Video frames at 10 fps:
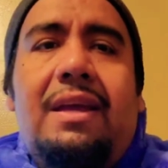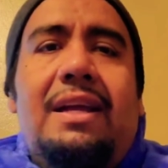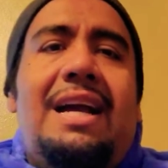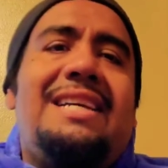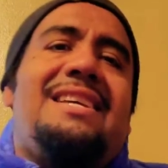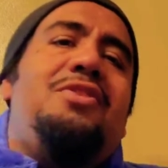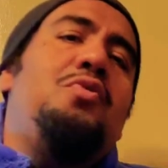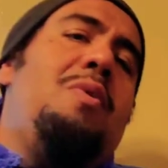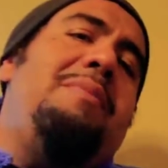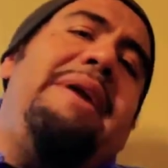Guys, I
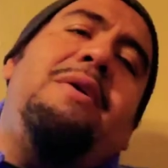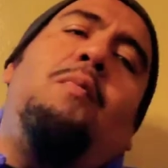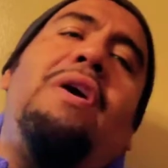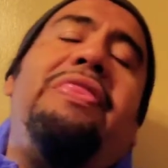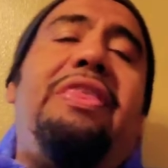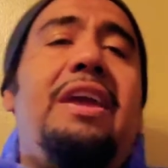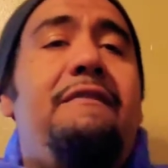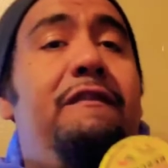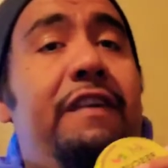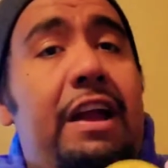do want to make one
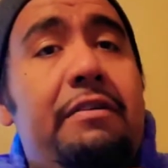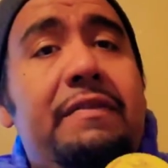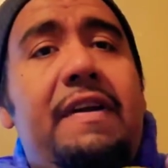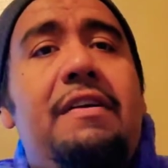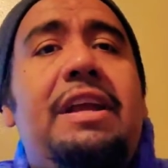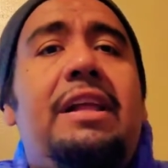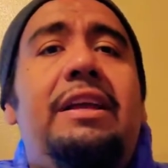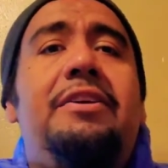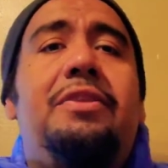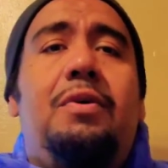thing very, very
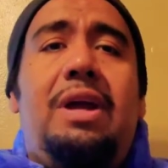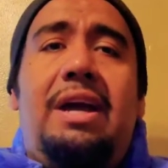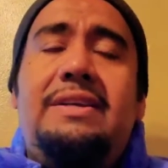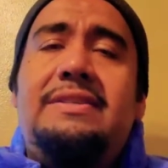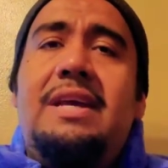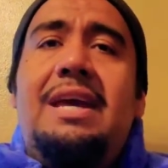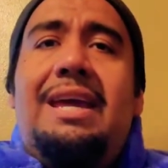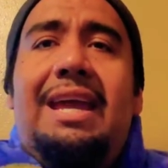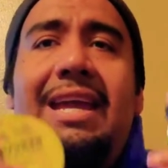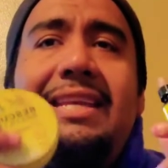clear, though, guys.
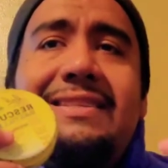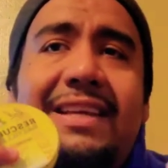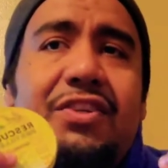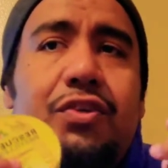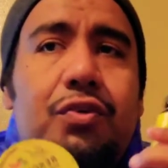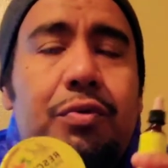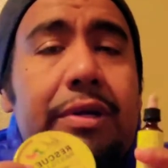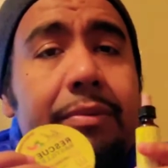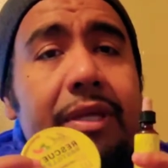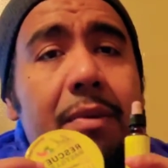It is
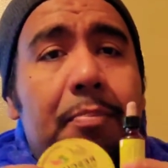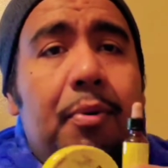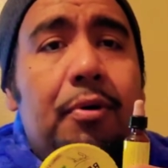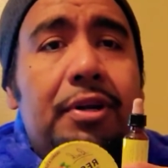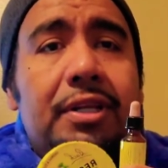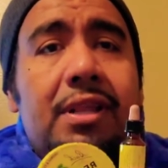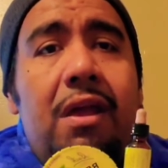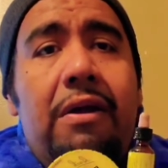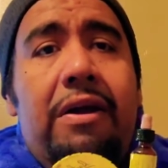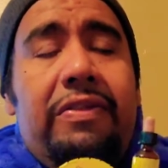extremely important
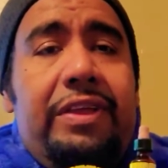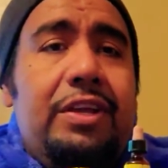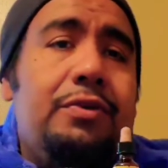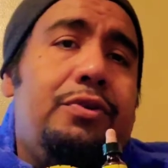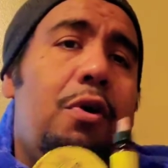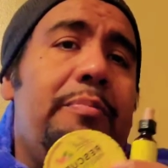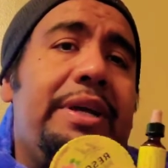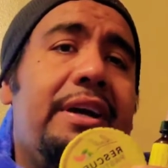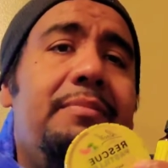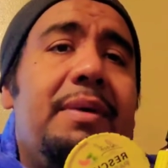that you don't
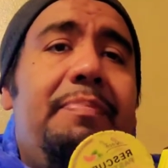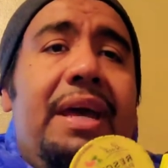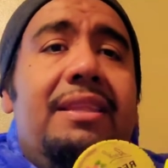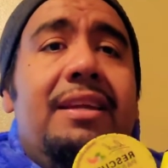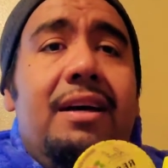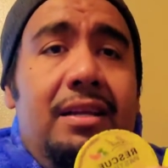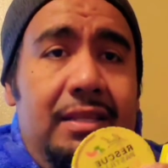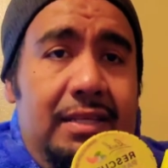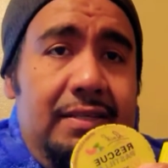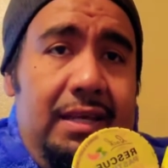become dependent on
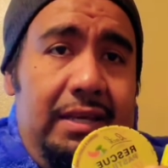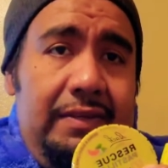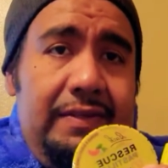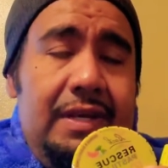these things.